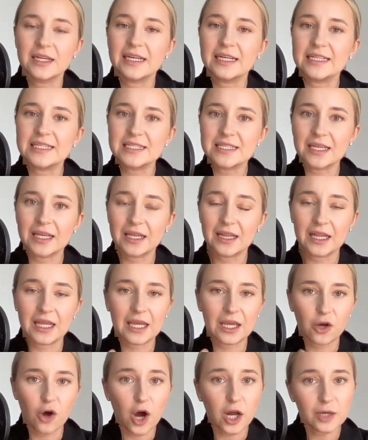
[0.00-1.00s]
It's the
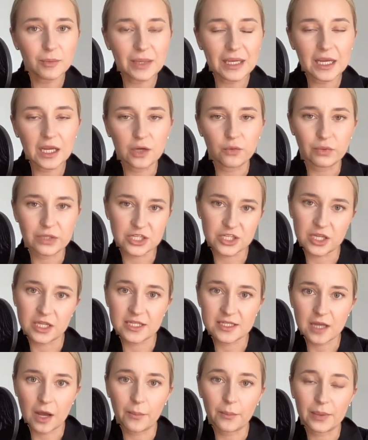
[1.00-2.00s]
economy in which this
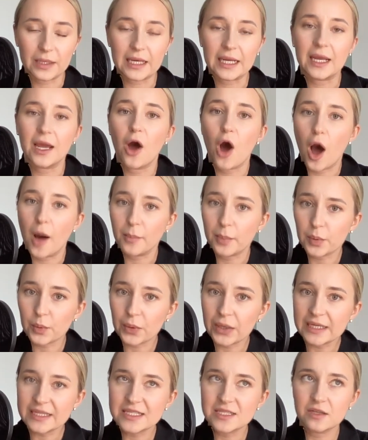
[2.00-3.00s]
company
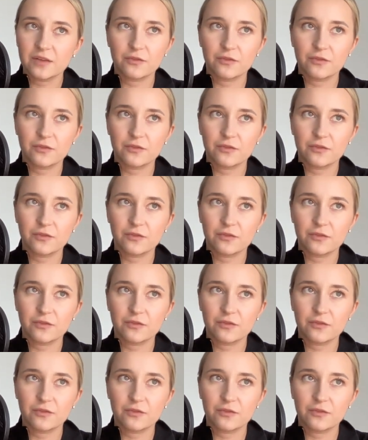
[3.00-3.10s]
operates.